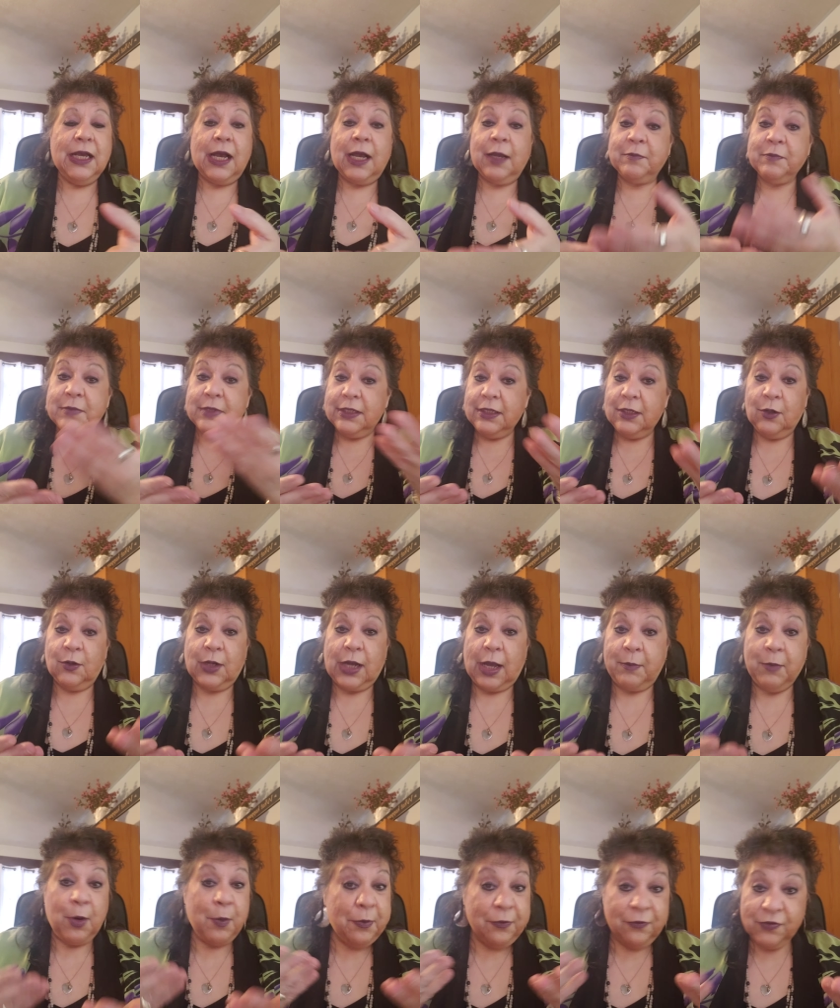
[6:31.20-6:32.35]
I'm
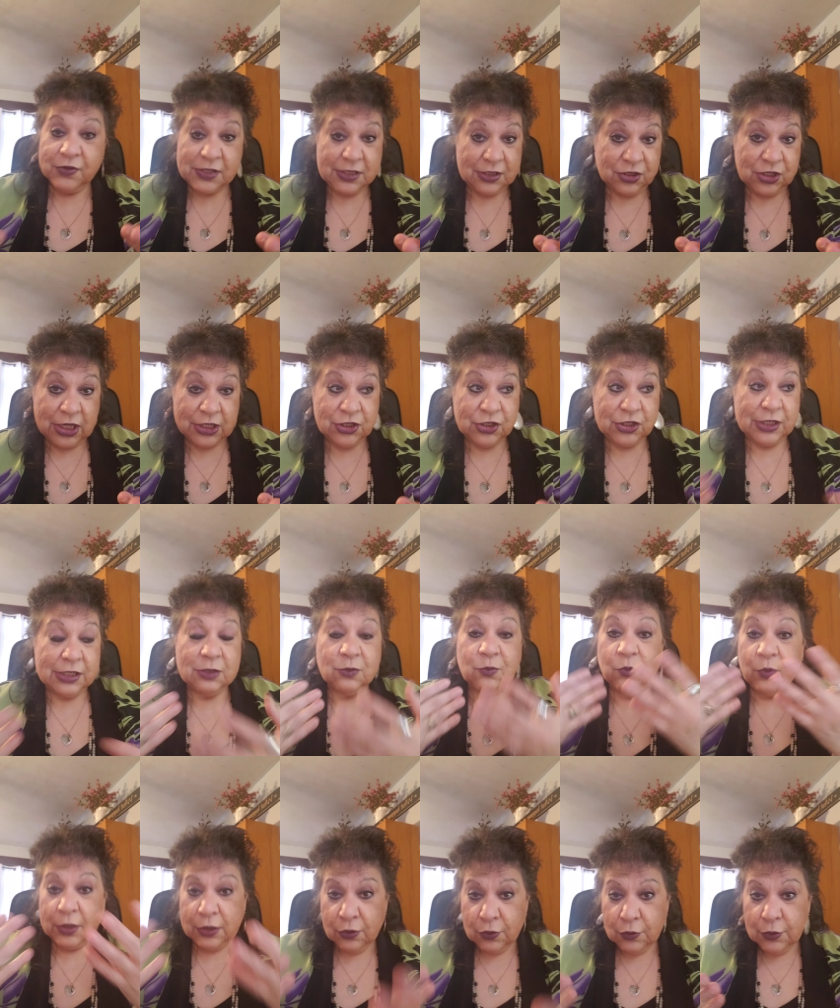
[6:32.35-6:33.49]
open for suggestions.
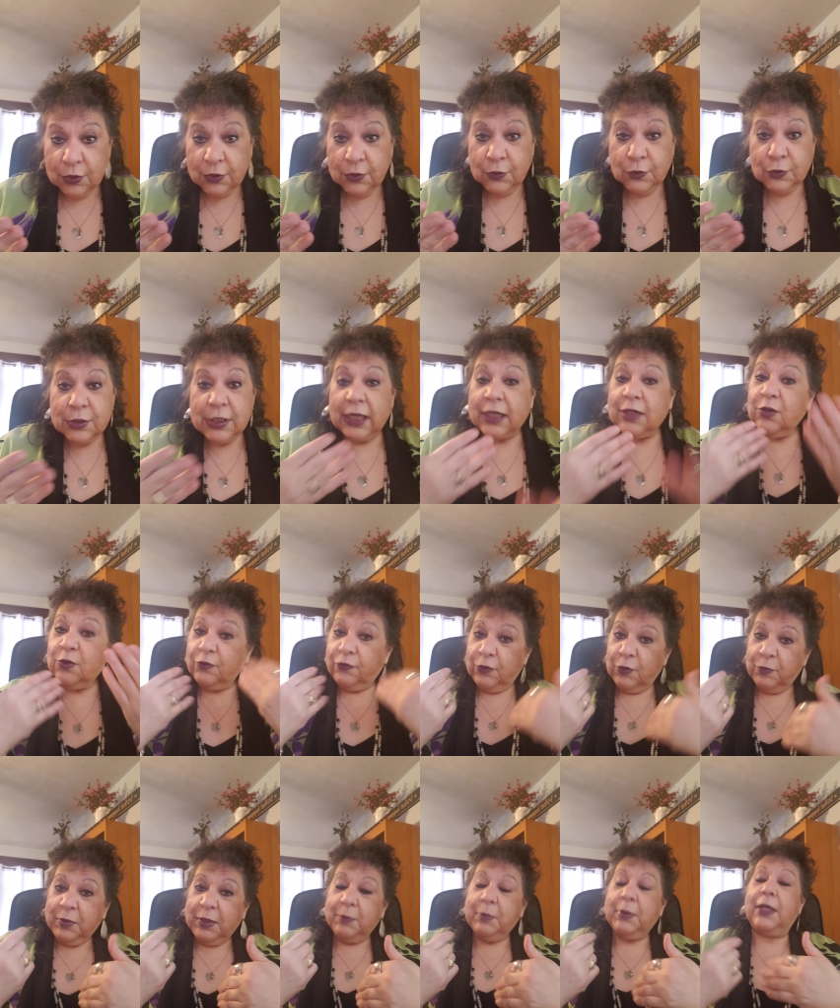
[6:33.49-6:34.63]
What you use. I know a few
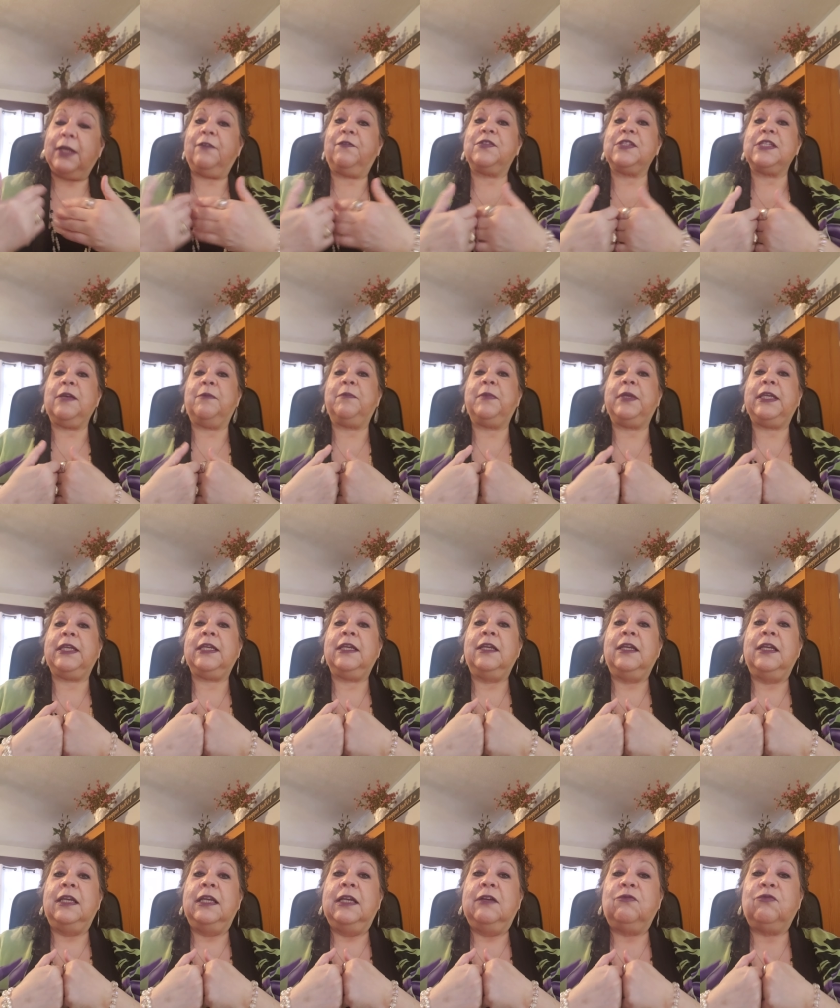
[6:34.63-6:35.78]
people have sent me
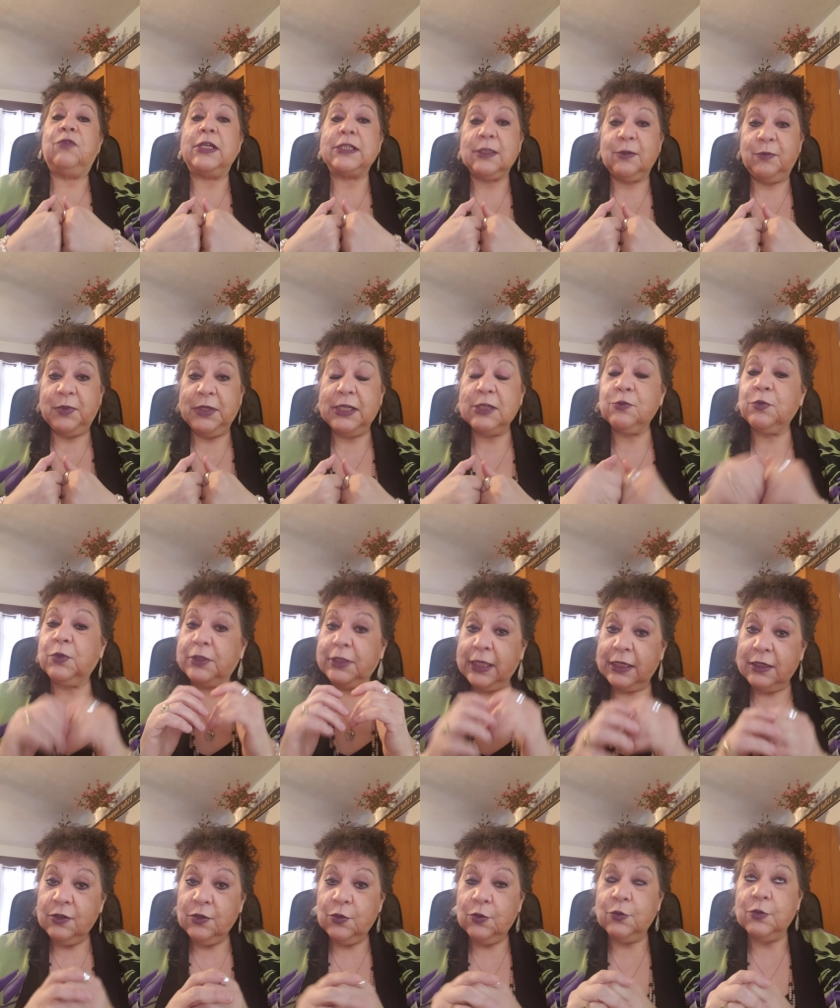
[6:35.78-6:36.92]
recipes what they
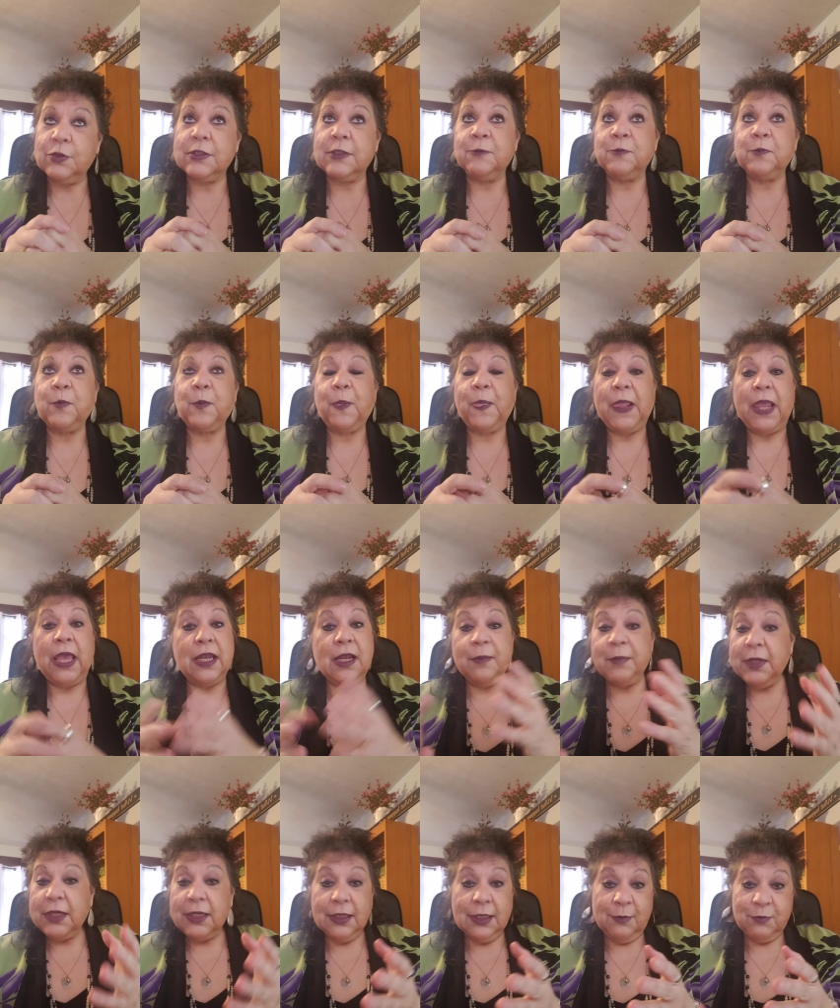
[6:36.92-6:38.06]
use, and I'm
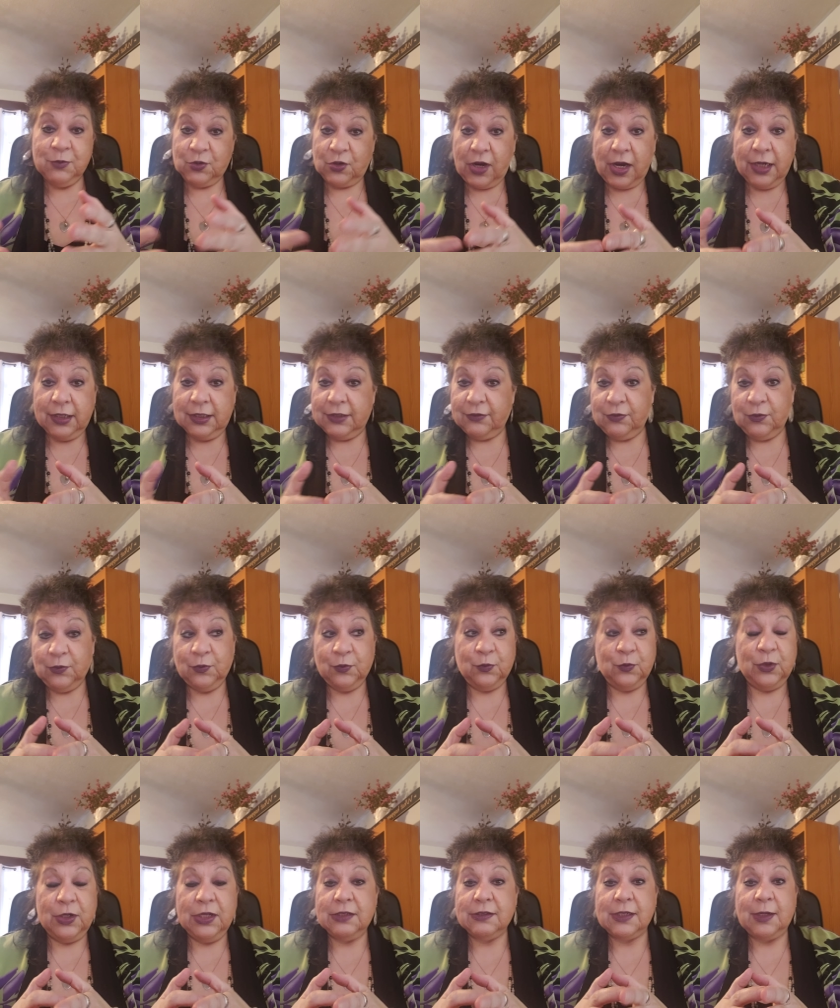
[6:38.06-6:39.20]
gonna keep trying different
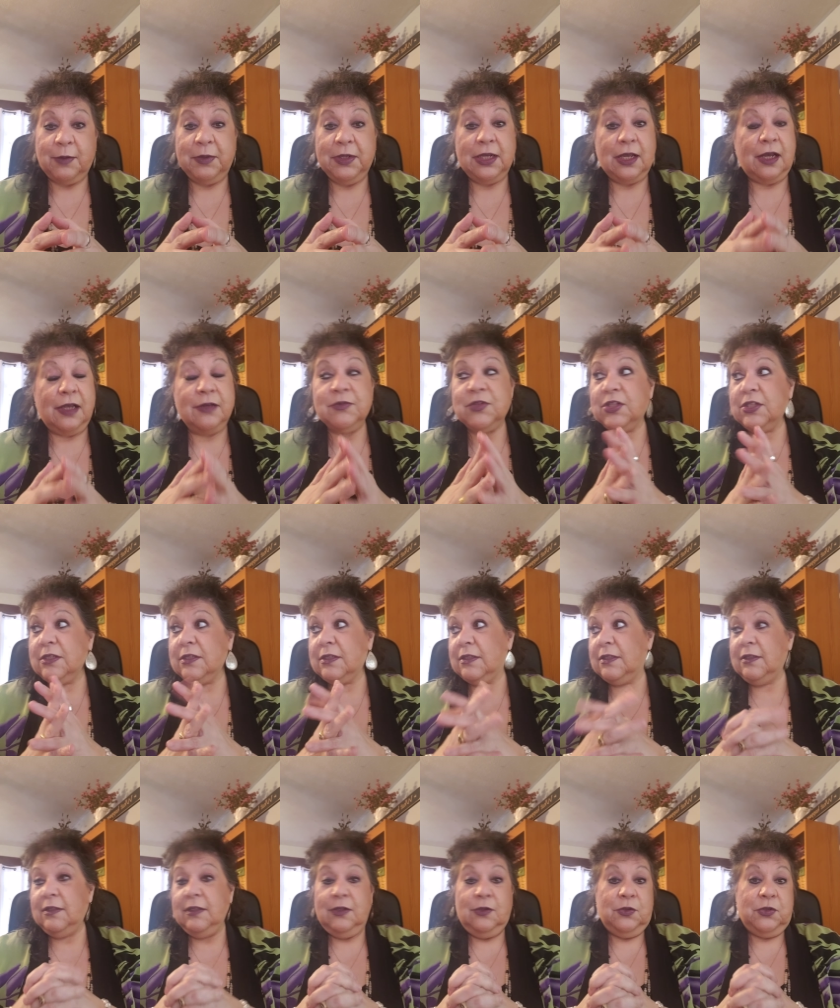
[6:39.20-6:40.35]
ones. I mean,
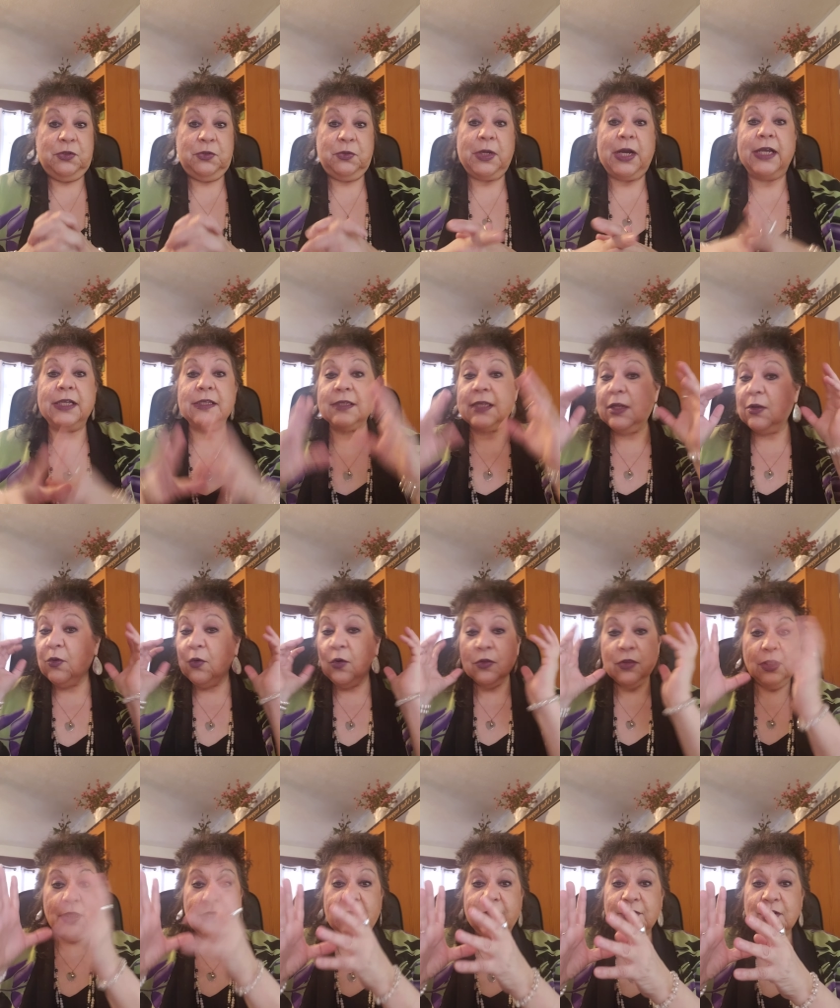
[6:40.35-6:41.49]
I sent all the
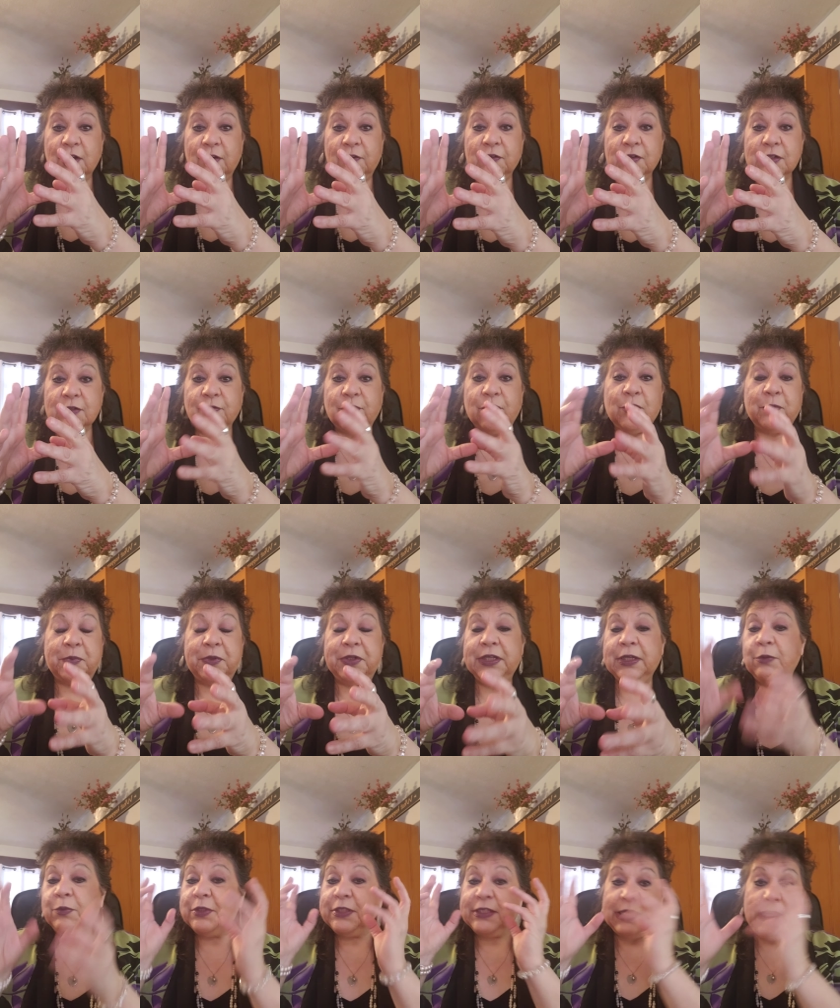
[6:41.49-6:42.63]
leftovers for the
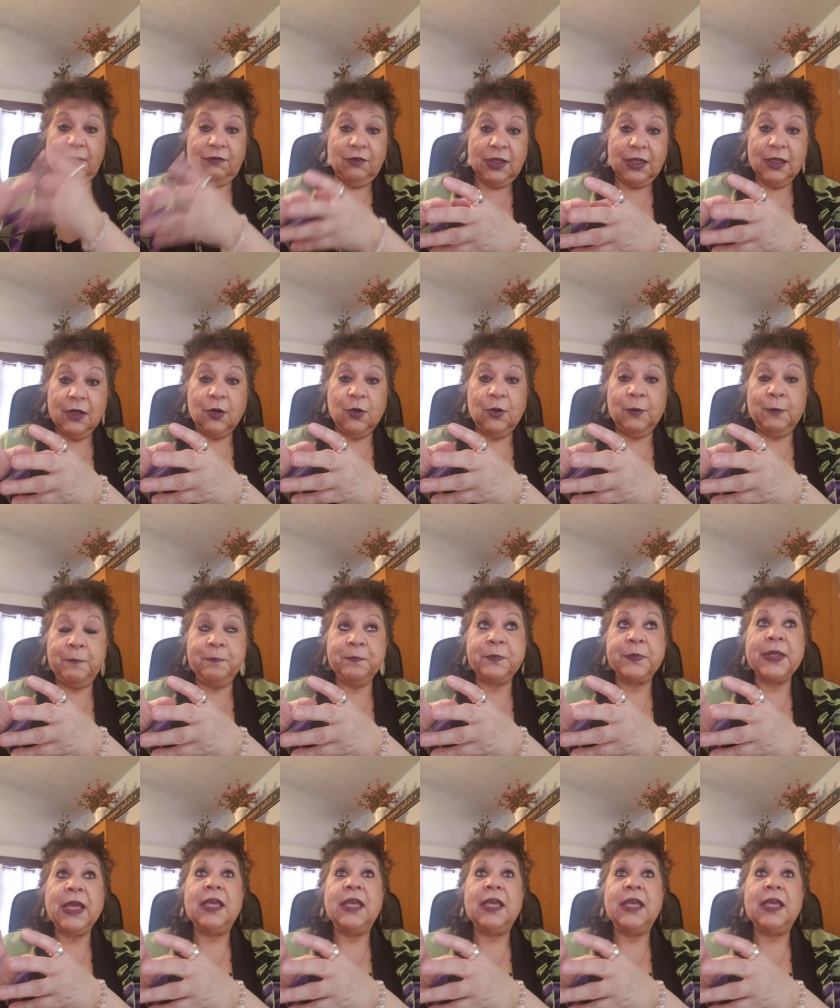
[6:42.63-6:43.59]
pernil with Davy home.